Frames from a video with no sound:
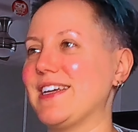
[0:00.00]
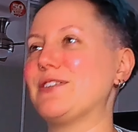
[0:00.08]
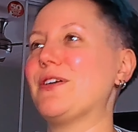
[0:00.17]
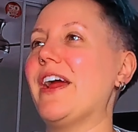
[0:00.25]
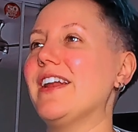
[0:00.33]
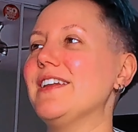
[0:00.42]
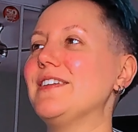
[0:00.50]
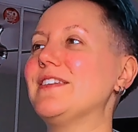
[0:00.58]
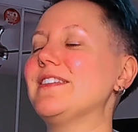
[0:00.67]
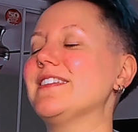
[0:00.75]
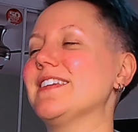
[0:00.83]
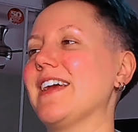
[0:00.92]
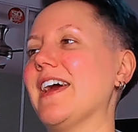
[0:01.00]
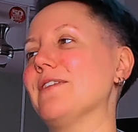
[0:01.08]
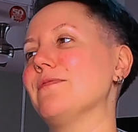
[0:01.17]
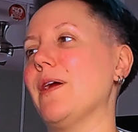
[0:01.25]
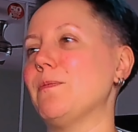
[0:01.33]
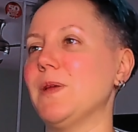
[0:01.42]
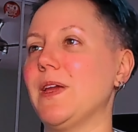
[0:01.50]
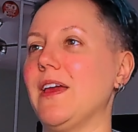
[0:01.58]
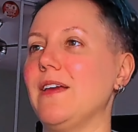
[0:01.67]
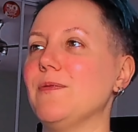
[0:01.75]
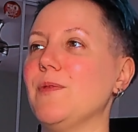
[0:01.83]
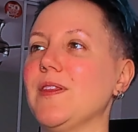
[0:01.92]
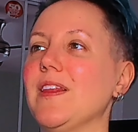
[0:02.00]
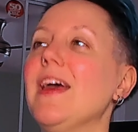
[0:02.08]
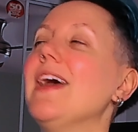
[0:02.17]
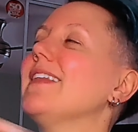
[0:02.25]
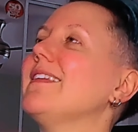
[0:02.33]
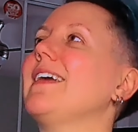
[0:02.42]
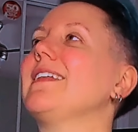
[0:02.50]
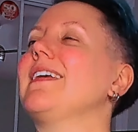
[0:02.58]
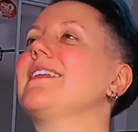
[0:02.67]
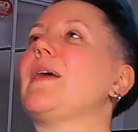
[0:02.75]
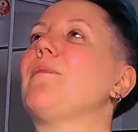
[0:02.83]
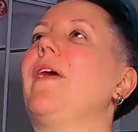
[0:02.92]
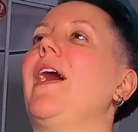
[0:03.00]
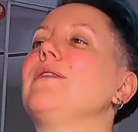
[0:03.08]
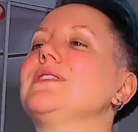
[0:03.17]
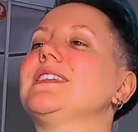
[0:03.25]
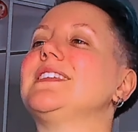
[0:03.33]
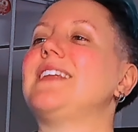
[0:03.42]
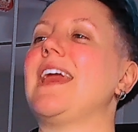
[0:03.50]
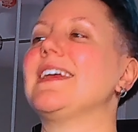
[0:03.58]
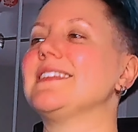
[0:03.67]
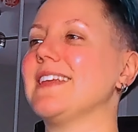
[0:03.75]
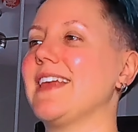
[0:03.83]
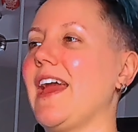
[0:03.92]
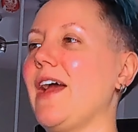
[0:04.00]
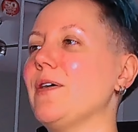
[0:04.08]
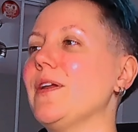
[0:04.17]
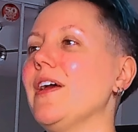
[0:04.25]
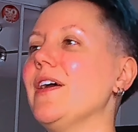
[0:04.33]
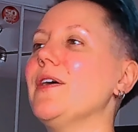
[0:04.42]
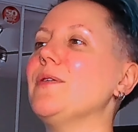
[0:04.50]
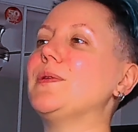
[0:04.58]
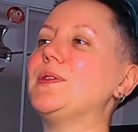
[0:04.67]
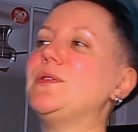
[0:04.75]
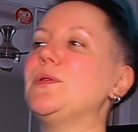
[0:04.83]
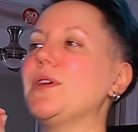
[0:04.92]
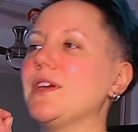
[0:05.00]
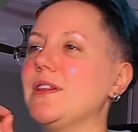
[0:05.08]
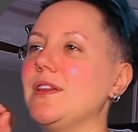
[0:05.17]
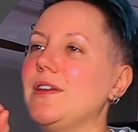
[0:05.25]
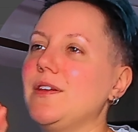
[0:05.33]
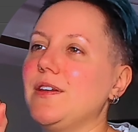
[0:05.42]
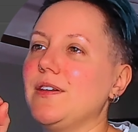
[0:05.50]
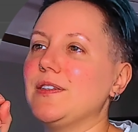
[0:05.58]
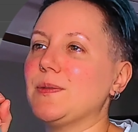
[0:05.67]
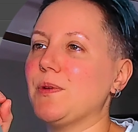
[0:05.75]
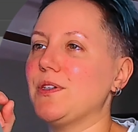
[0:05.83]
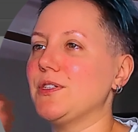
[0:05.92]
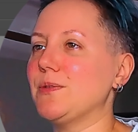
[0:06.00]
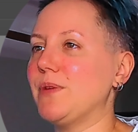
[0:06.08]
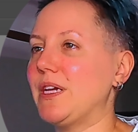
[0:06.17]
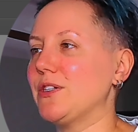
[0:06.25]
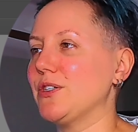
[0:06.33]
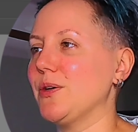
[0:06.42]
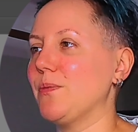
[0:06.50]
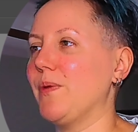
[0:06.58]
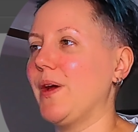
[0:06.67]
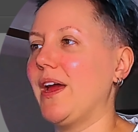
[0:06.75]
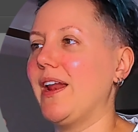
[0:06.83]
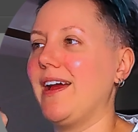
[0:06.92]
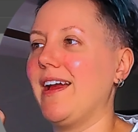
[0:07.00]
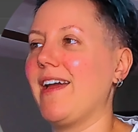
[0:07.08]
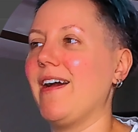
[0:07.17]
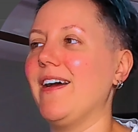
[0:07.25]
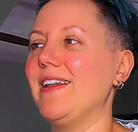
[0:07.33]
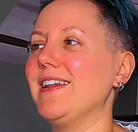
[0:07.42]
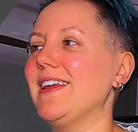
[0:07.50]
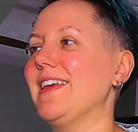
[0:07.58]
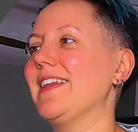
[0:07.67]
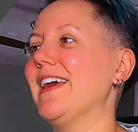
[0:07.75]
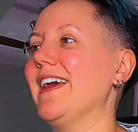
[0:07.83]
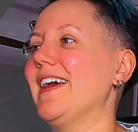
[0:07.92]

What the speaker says: I tried to kind of replicate what that proud stance the cat was doing in the inspiration picture, but I got like,